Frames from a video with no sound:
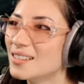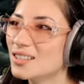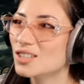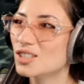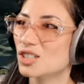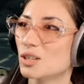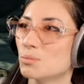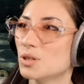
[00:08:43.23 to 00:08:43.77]

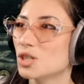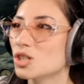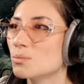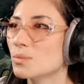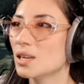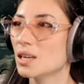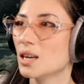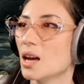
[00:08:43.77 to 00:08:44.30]
Shimmy, shimmy,
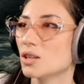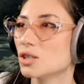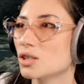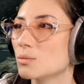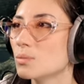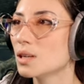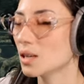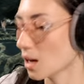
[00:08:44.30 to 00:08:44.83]
yay,
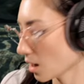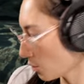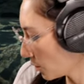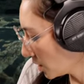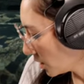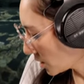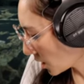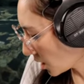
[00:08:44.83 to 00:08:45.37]
shimmy, yay. What
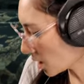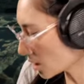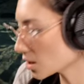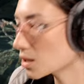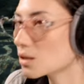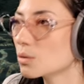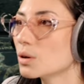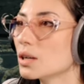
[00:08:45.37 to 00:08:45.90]
is this?
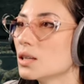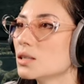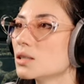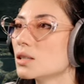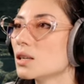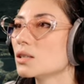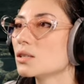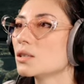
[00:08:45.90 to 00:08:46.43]
What is
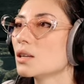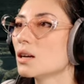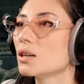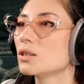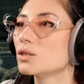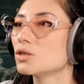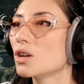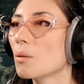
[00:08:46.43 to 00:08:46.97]
this?
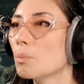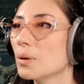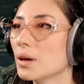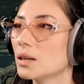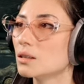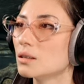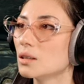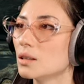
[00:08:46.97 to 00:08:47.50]
Stop it.
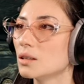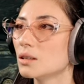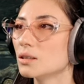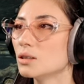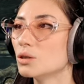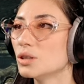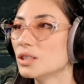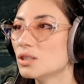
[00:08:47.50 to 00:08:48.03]

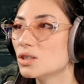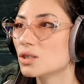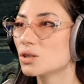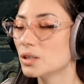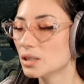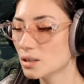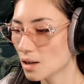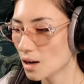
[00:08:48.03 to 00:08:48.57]
Green
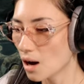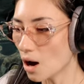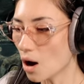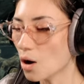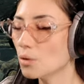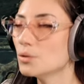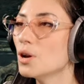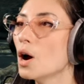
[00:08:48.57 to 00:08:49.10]
screen.
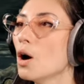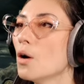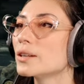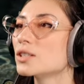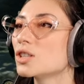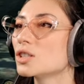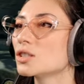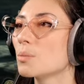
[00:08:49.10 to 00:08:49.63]
Oh no,
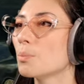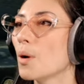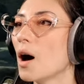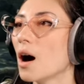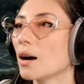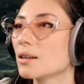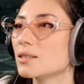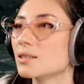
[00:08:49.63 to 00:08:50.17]
it's just a
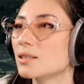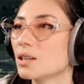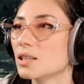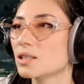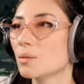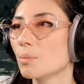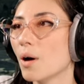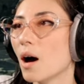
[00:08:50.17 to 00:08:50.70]
box. Look, it's
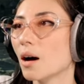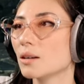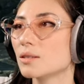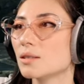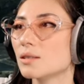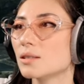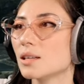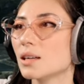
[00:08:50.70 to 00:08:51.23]
a box.
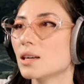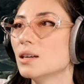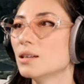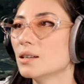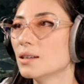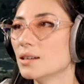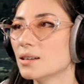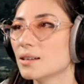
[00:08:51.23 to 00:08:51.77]
See?
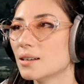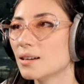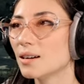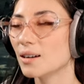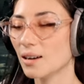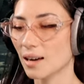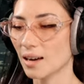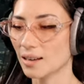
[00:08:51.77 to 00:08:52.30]

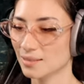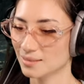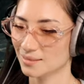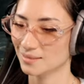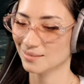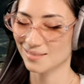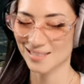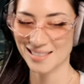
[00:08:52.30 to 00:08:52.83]
Okay.
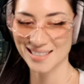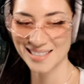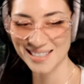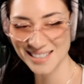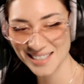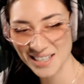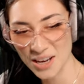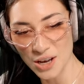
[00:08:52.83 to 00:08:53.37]

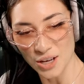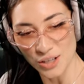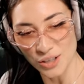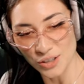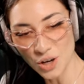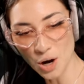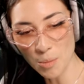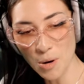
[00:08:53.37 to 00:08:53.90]

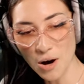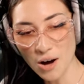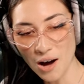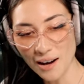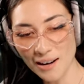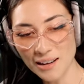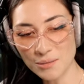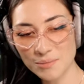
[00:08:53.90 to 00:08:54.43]
No more
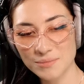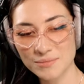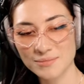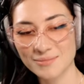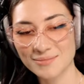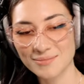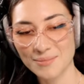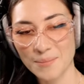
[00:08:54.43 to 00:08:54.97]
Gollum?
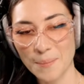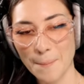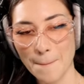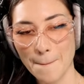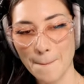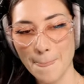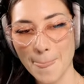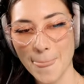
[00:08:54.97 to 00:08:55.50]

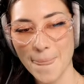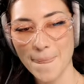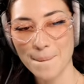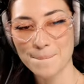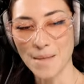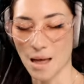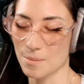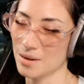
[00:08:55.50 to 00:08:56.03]

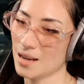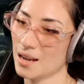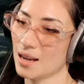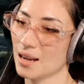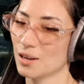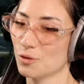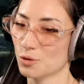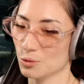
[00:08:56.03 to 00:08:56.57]
I
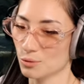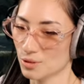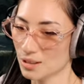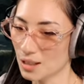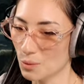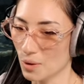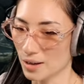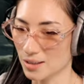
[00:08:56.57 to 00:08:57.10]
mean, if you really
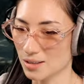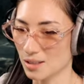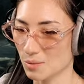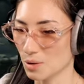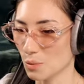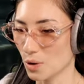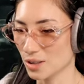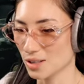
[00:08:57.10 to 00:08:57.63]
want to see me
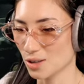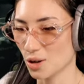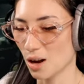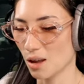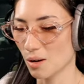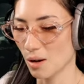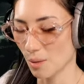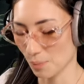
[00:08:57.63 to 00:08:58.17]
watch
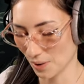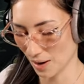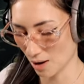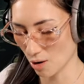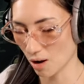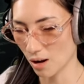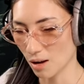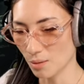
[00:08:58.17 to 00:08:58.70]
Gollum, uh, play
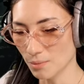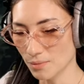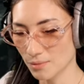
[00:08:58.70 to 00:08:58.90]
Gollum.